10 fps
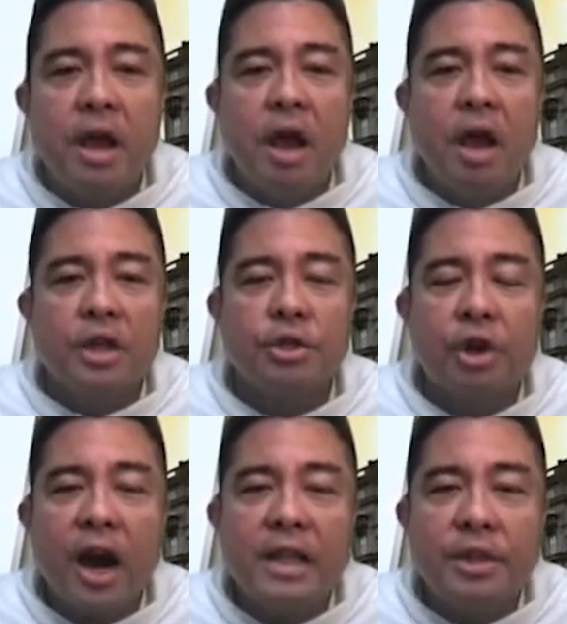So there are
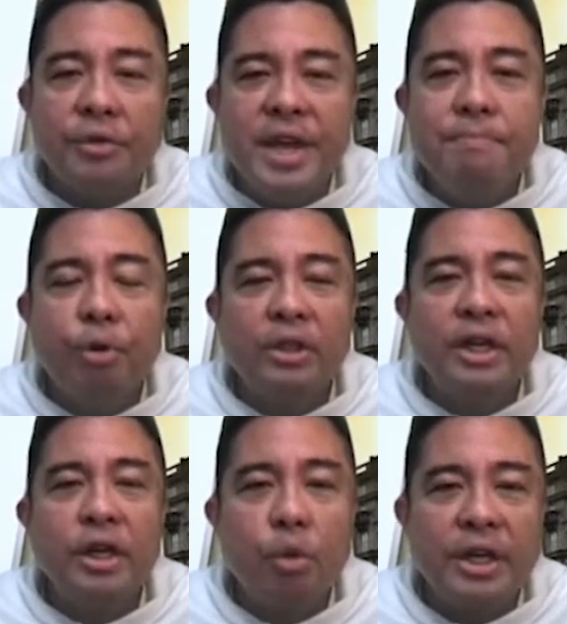three
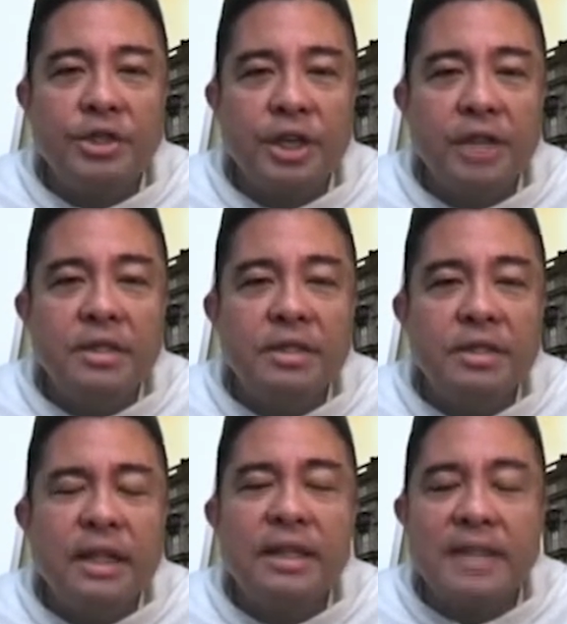important questions
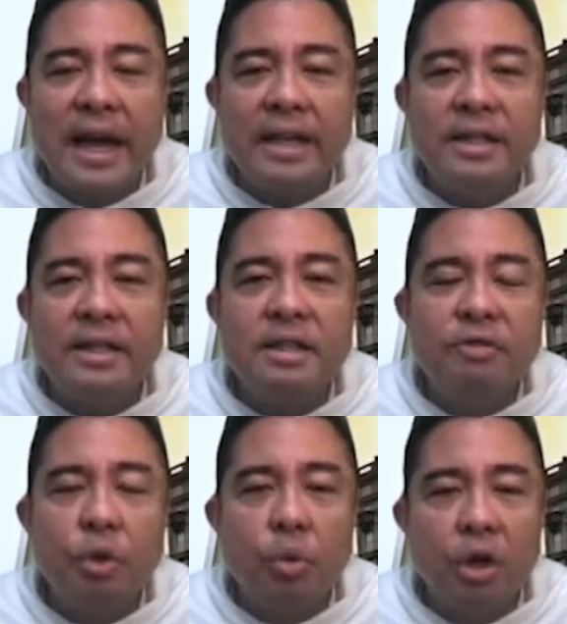that the scientists
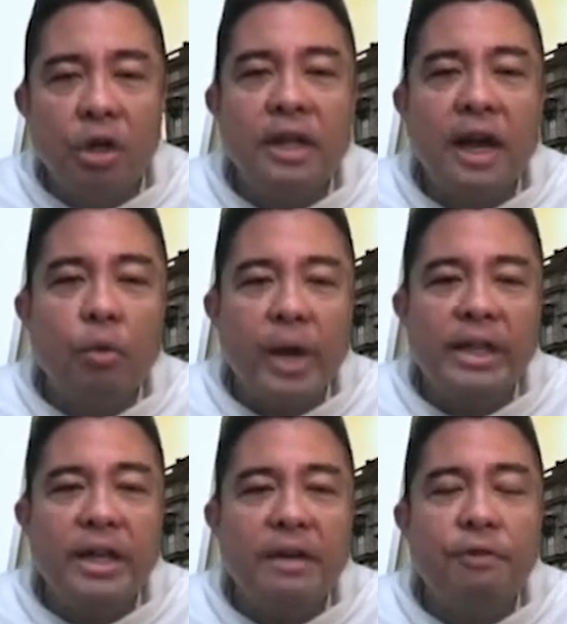of the world are
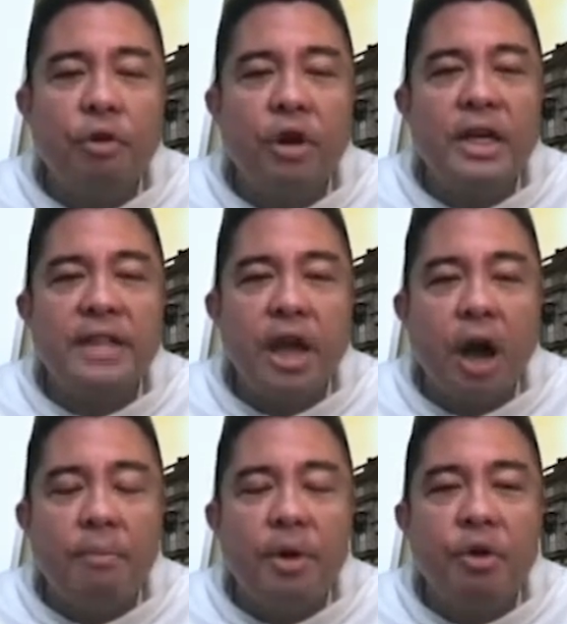waiting for. Is the
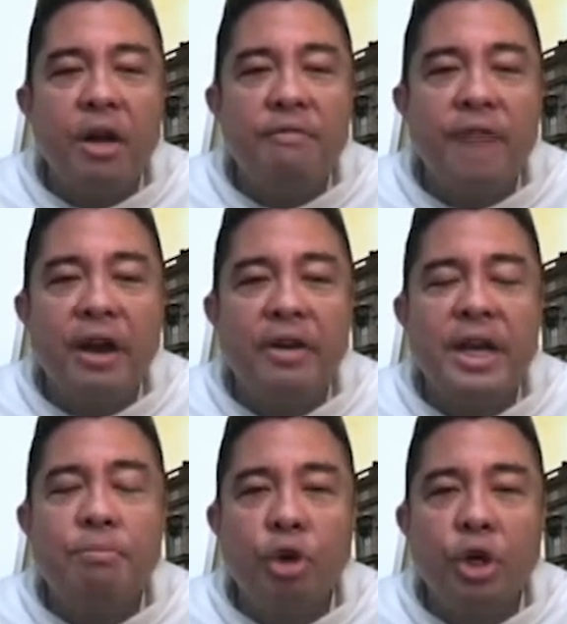Omicron
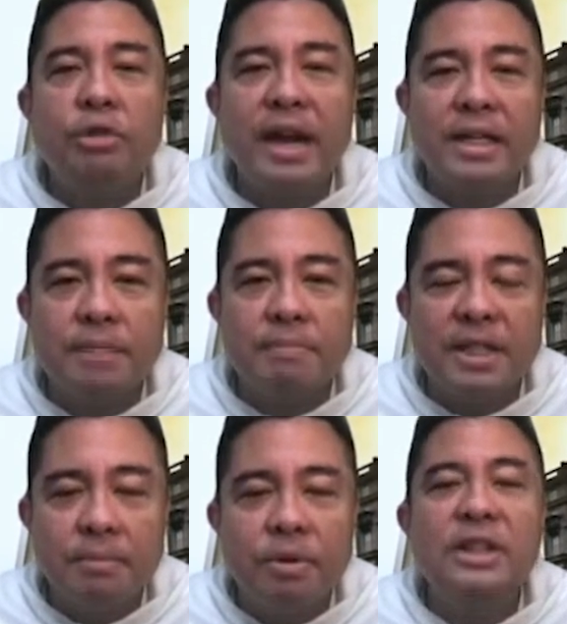variant more
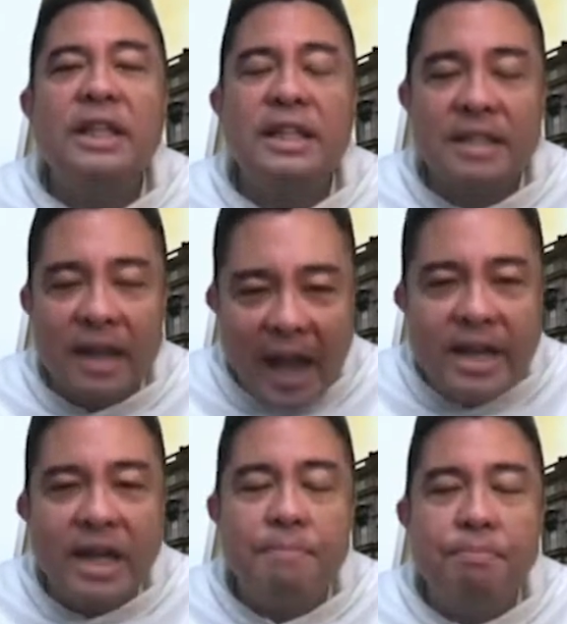transmissible? It is
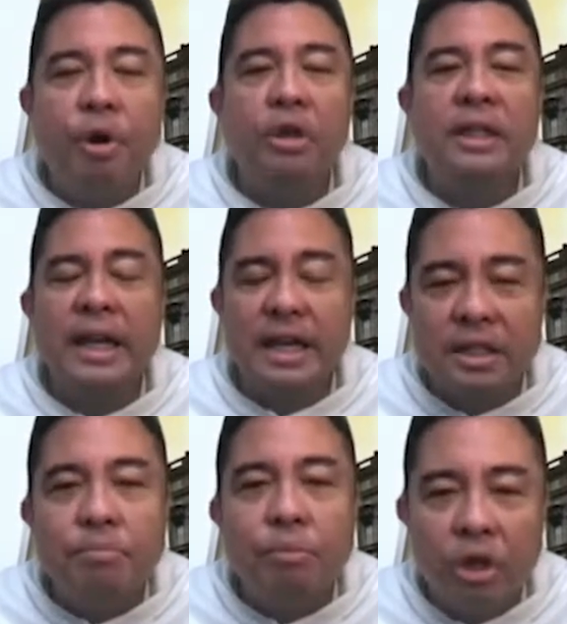likely that it
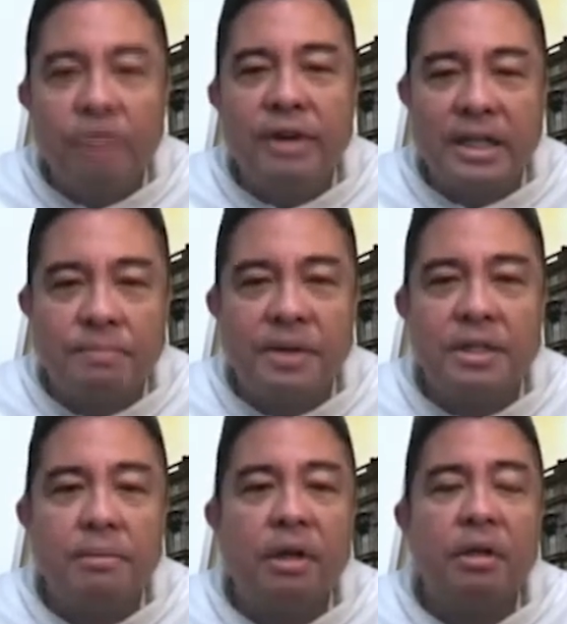is more
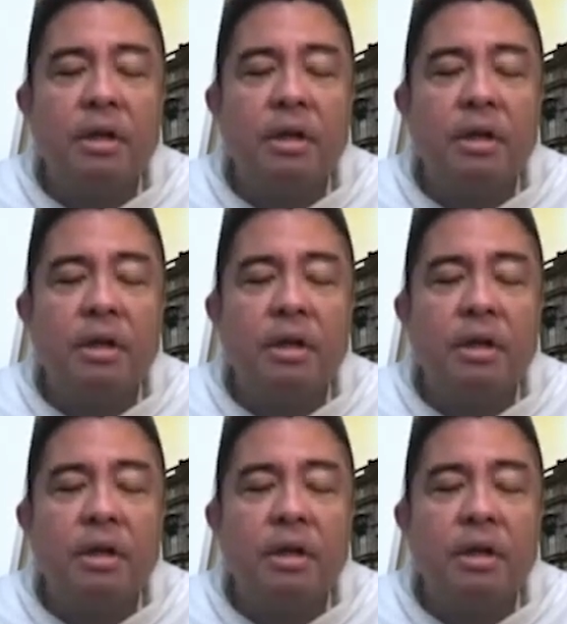transmissible.